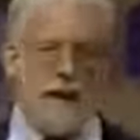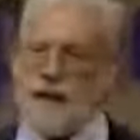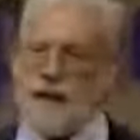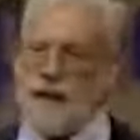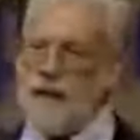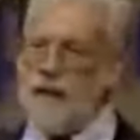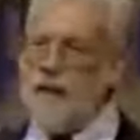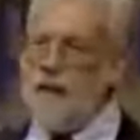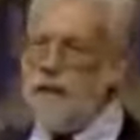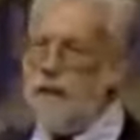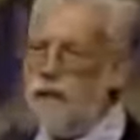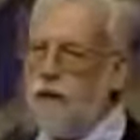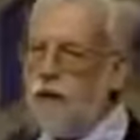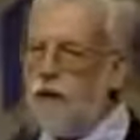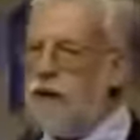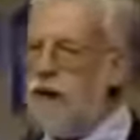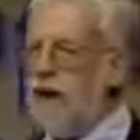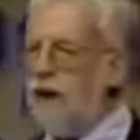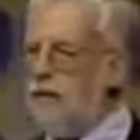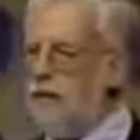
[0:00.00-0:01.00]
these
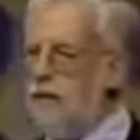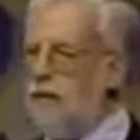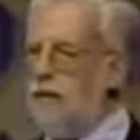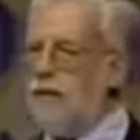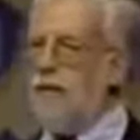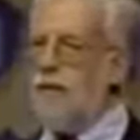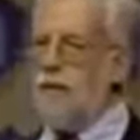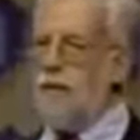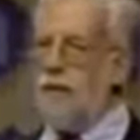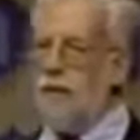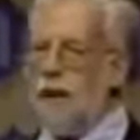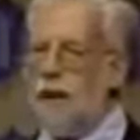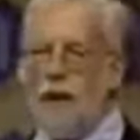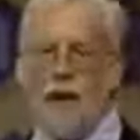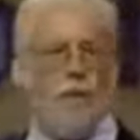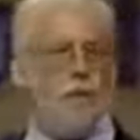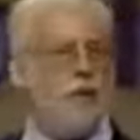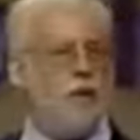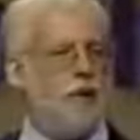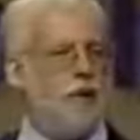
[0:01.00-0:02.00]
unfortunate women were
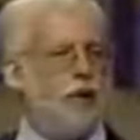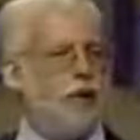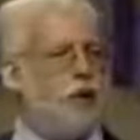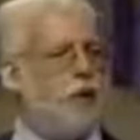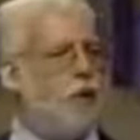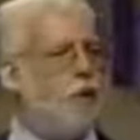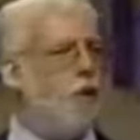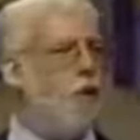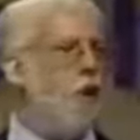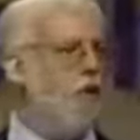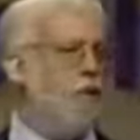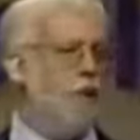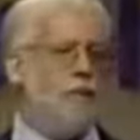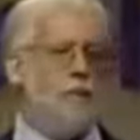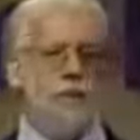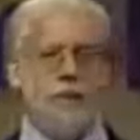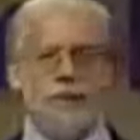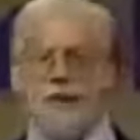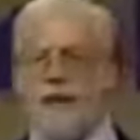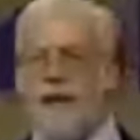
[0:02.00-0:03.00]
murdered was in accord
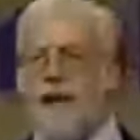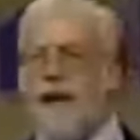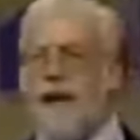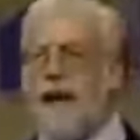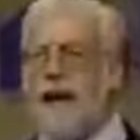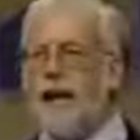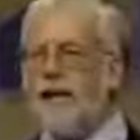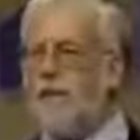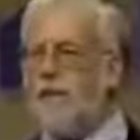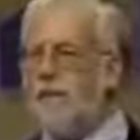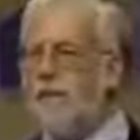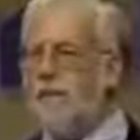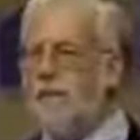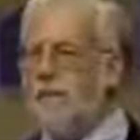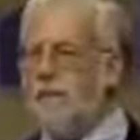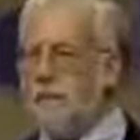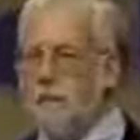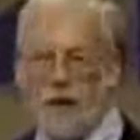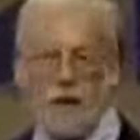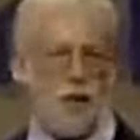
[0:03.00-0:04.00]
with Masonic
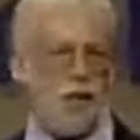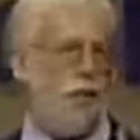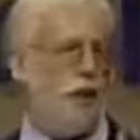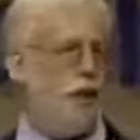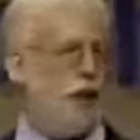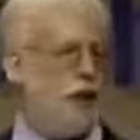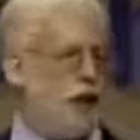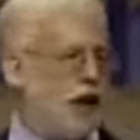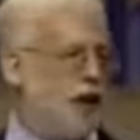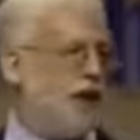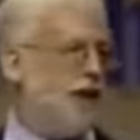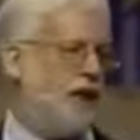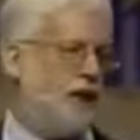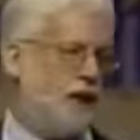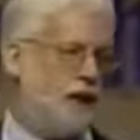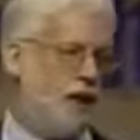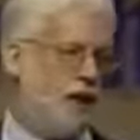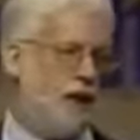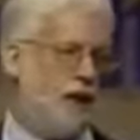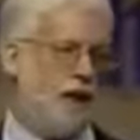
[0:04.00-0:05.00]
ritual
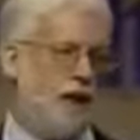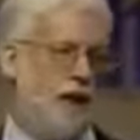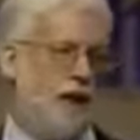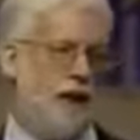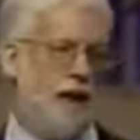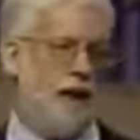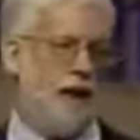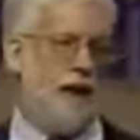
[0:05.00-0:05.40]
gestures.